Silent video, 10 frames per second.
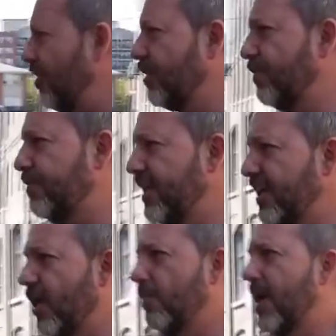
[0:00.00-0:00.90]
shooting
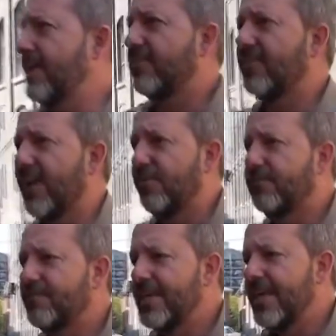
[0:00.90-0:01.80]
graffiti all by itself,
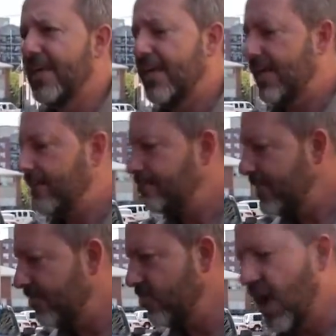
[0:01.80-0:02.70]

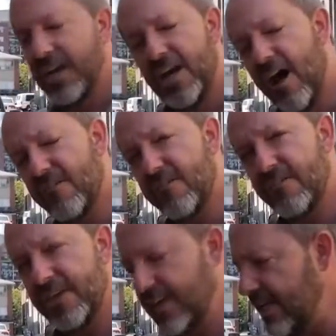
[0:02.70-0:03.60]
it's not enough.
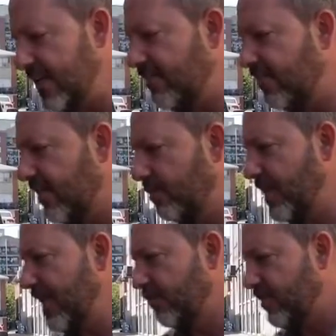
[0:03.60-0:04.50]
You need
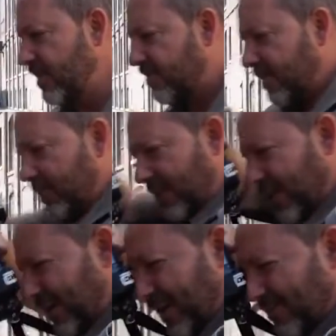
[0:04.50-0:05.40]
something else. You need something
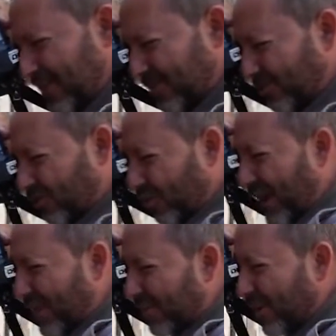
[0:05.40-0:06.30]
like, even this
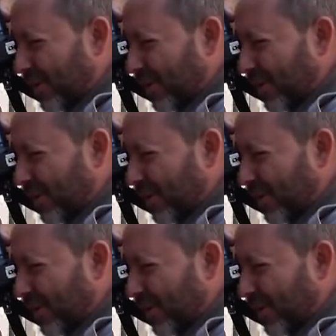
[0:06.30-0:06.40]
grate